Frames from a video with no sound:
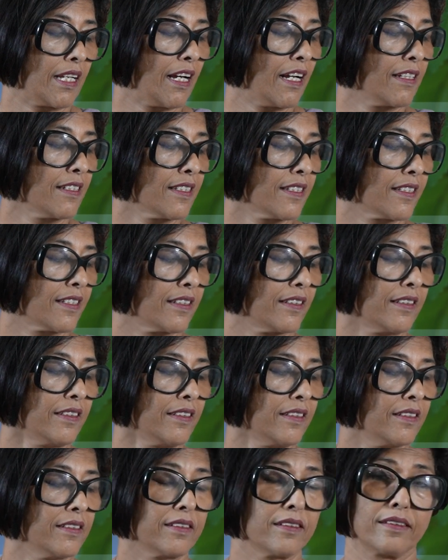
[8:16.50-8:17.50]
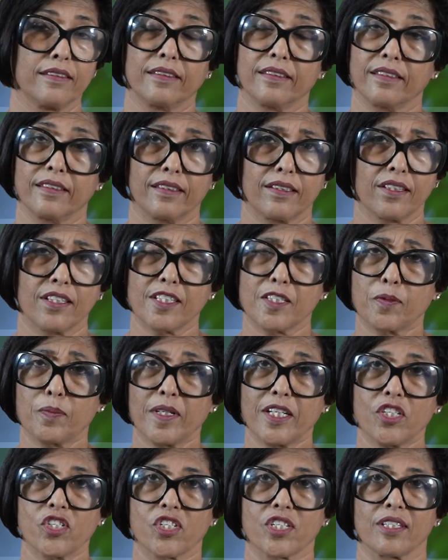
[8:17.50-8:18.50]
Answer:
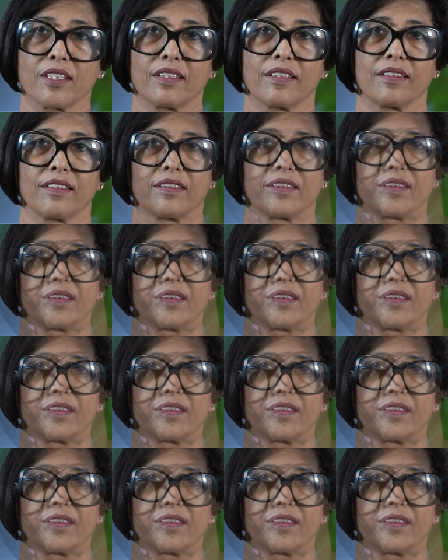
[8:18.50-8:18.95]
Chrismation.